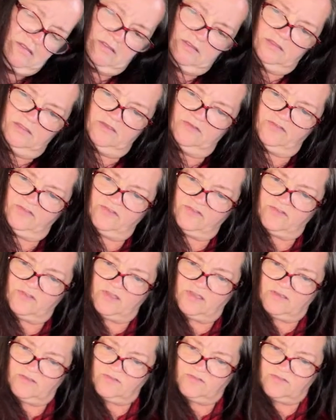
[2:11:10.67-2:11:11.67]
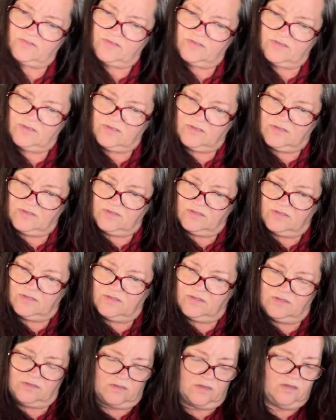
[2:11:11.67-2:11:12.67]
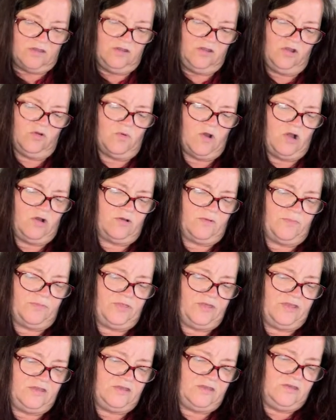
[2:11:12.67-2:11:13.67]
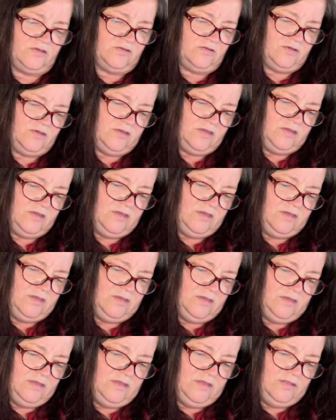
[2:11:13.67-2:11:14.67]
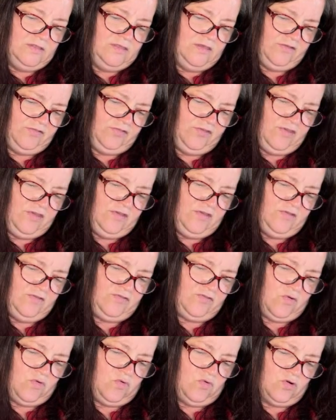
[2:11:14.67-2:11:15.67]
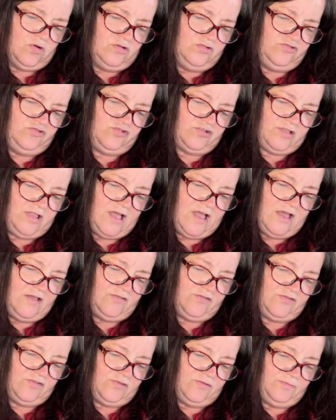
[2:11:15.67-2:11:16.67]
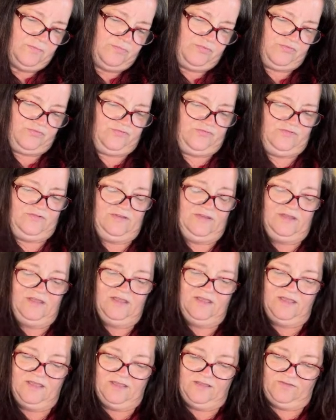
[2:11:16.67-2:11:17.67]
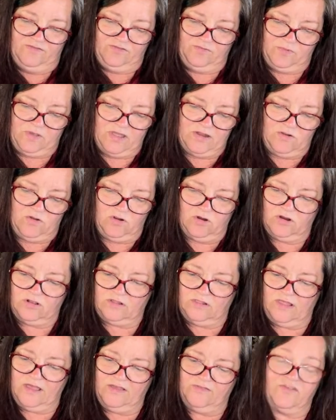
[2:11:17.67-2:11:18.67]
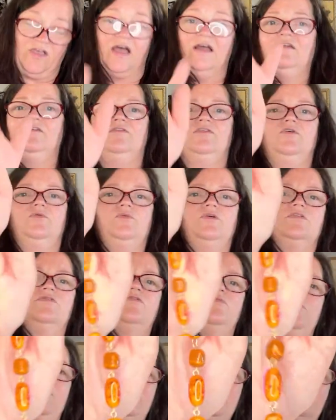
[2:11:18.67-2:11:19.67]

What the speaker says: This is nice. You're welcome. Thank you. This is orange glass. Some kind of art glass. I don't know where it's made